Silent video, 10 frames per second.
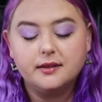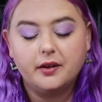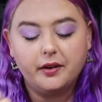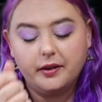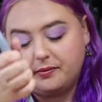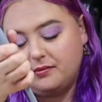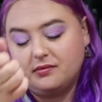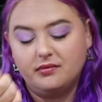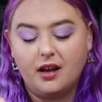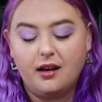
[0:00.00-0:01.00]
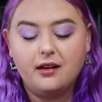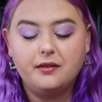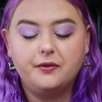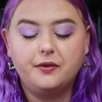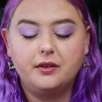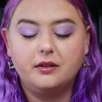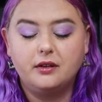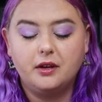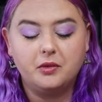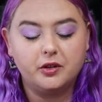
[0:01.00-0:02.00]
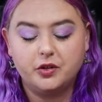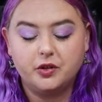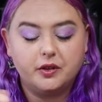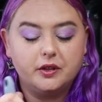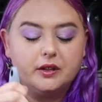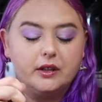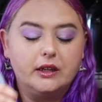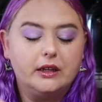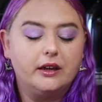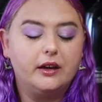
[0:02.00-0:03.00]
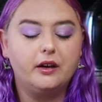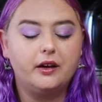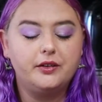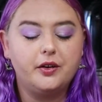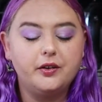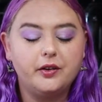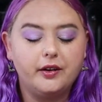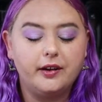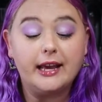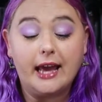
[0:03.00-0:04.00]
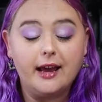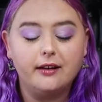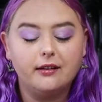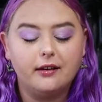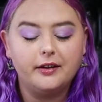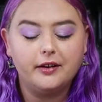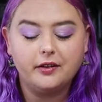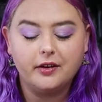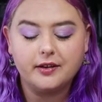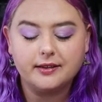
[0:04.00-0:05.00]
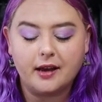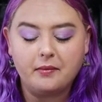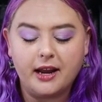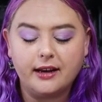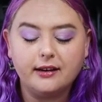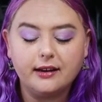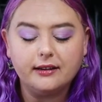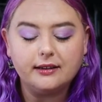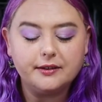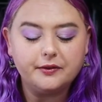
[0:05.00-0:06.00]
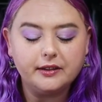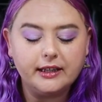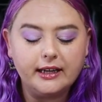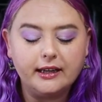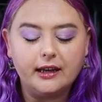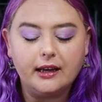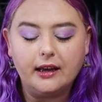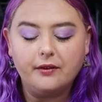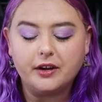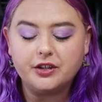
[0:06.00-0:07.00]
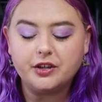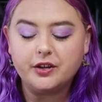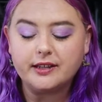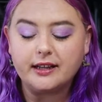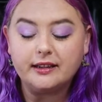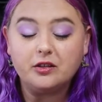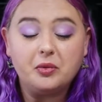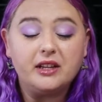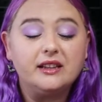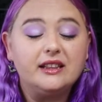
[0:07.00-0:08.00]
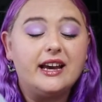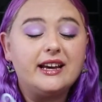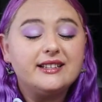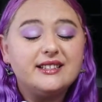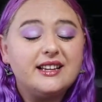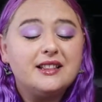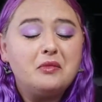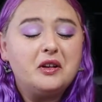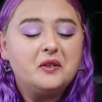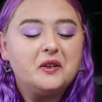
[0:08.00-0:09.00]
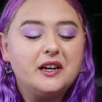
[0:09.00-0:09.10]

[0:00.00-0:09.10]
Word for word: So half, I'm not sure. I don't know. Again, I don't know because I made it a little differently. I should use a little bit less in the middle